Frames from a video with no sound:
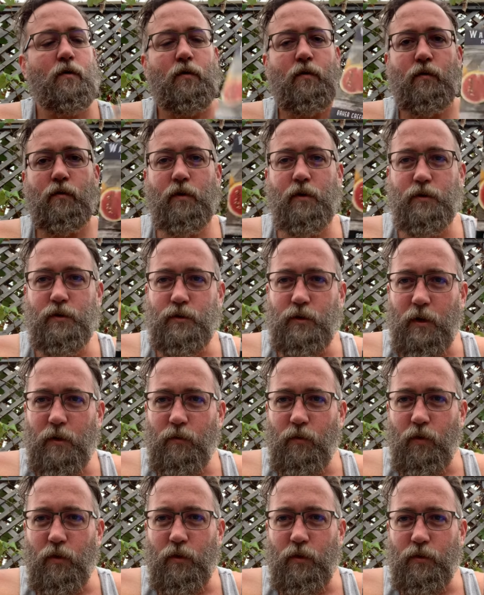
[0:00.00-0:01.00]
We're going to try
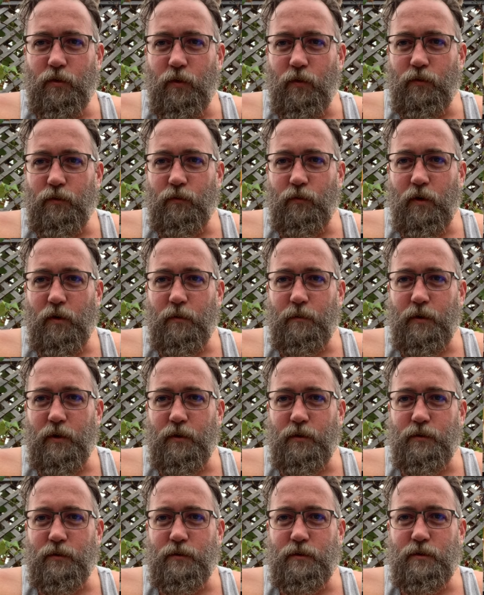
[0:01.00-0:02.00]
Royal Golden
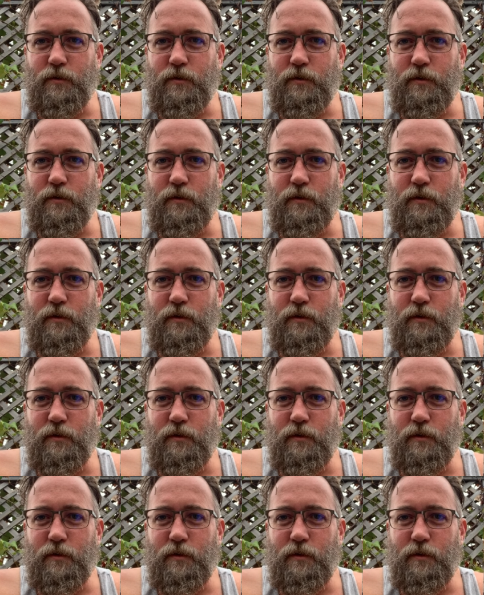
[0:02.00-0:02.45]
watermelons.